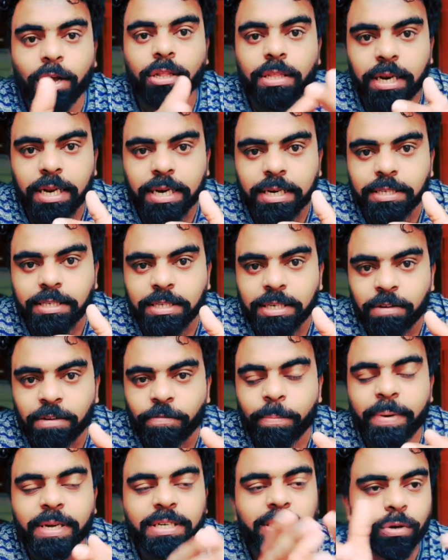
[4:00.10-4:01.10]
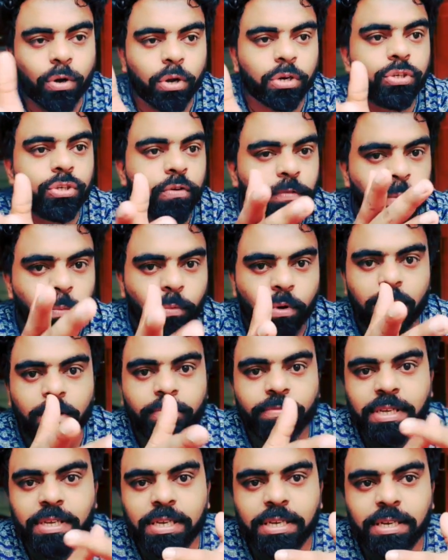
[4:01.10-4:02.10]
got the latest information also from one
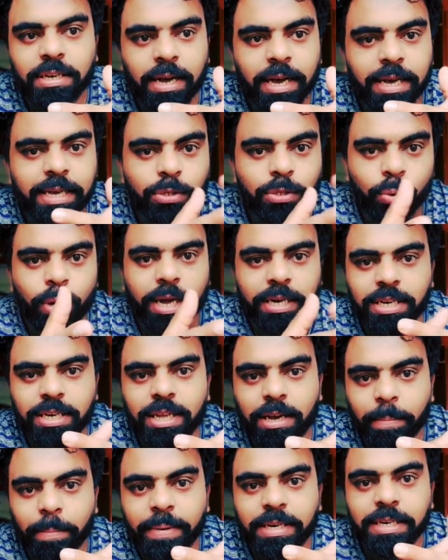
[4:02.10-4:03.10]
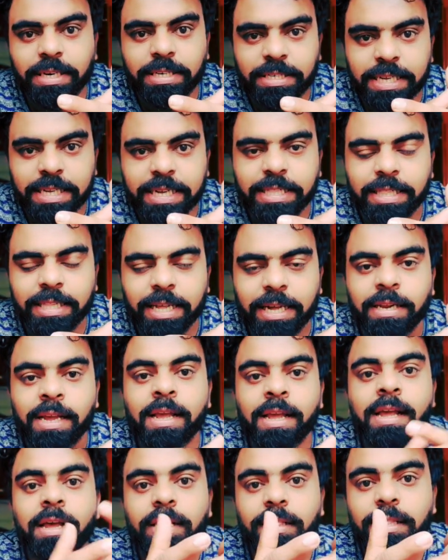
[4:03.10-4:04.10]
of the guys who actually commented saying that
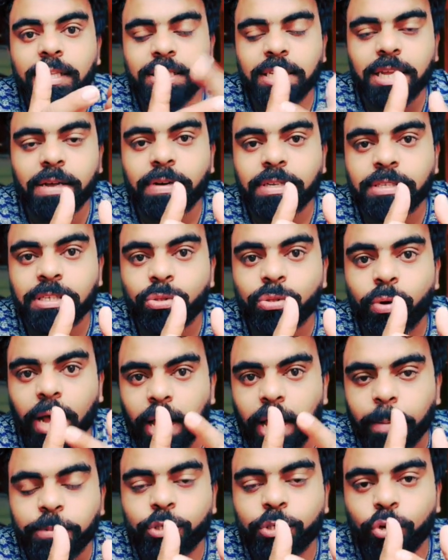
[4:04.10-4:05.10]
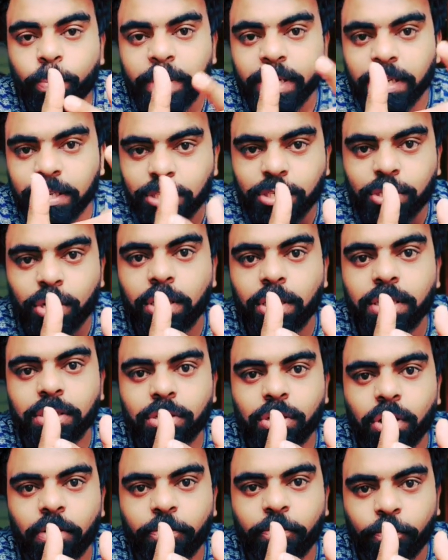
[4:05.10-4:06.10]
the Seva Sindhu app should be installed
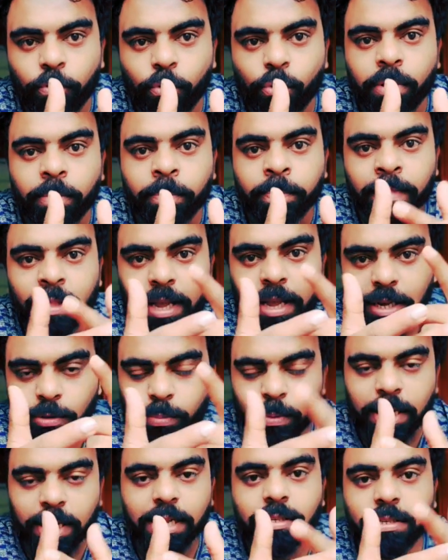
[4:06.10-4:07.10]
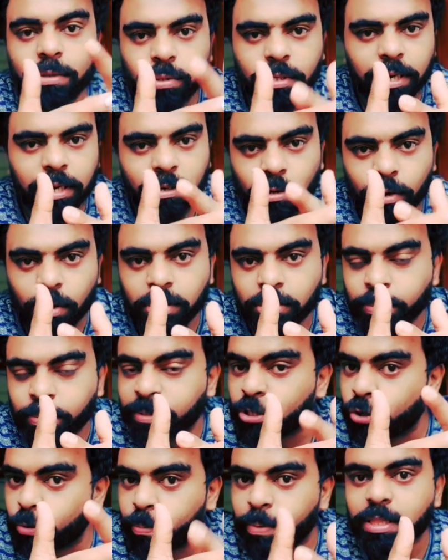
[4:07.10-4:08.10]
in your phone, as well as those
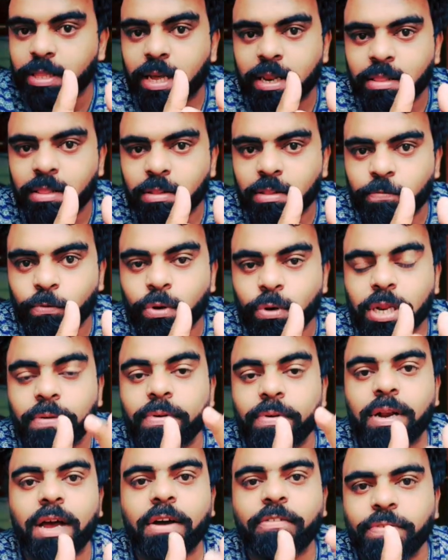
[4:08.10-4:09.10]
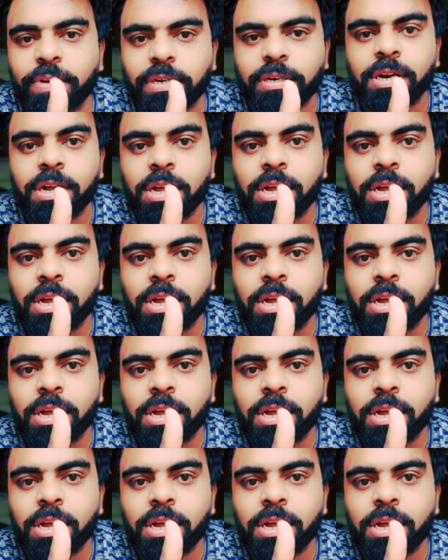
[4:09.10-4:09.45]
acknowledgements should be there in the phone even after